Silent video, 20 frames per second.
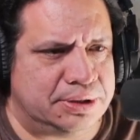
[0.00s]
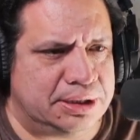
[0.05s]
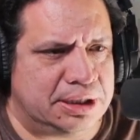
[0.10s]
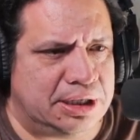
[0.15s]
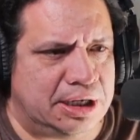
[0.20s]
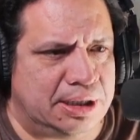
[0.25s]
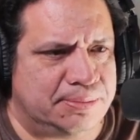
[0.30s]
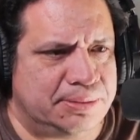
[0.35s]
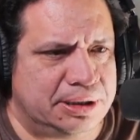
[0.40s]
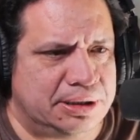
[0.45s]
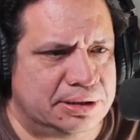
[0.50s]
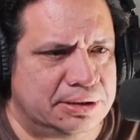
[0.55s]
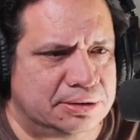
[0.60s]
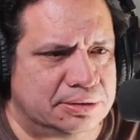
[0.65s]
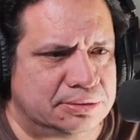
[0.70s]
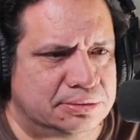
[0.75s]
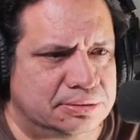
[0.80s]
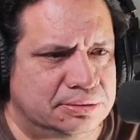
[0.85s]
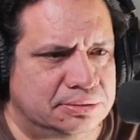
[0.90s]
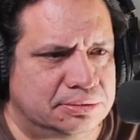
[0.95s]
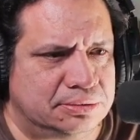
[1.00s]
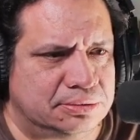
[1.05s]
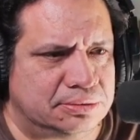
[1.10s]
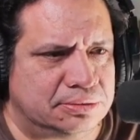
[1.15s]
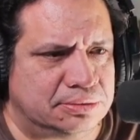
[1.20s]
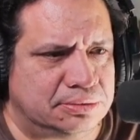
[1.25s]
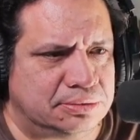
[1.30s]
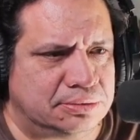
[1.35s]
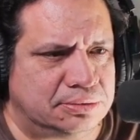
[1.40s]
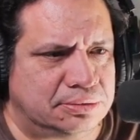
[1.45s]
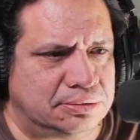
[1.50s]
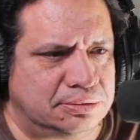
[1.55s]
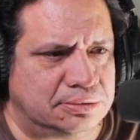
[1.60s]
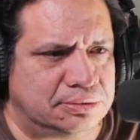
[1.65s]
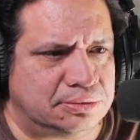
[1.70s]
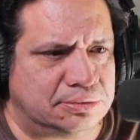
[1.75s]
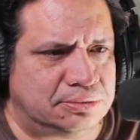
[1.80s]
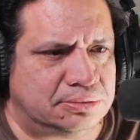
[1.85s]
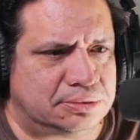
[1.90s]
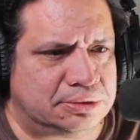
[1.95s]
We copied it.
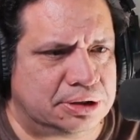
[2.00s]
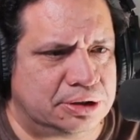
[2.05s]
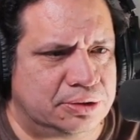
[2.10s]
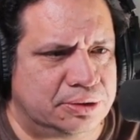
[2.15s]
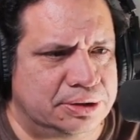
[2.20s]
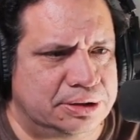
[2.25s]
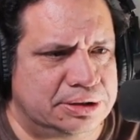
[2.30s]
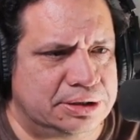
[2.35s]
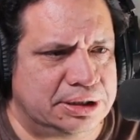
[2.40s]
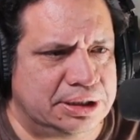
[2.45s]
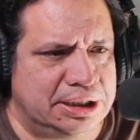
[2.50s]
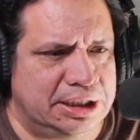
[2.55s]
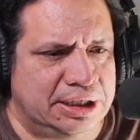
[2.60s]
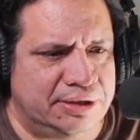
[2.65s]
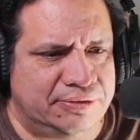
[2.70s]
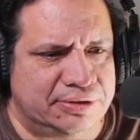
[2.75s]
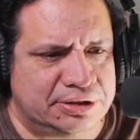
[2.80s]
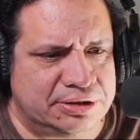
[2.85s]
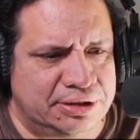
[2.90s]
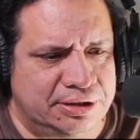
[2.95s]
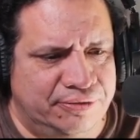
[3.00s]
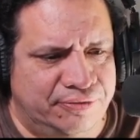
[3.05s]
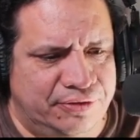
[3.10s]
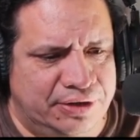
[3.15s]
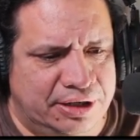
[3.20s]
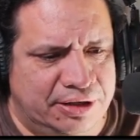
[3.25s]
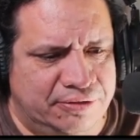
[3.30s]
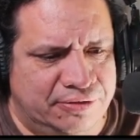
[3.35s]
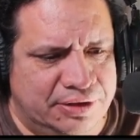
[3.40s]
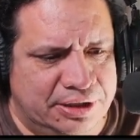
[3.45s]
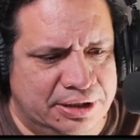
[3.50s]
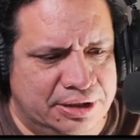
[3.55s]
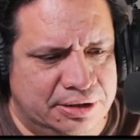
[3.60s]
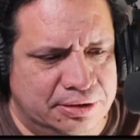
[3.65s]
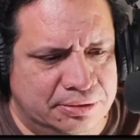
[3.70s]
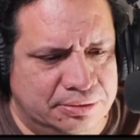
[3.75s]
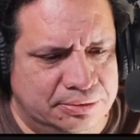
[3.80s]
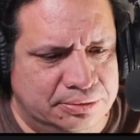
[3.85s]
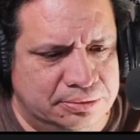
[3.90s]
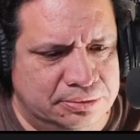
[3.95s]
We're going to give it to the
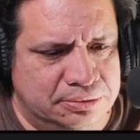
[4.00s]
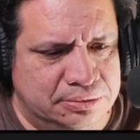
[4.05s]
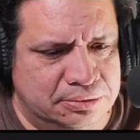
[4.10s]
verifier. I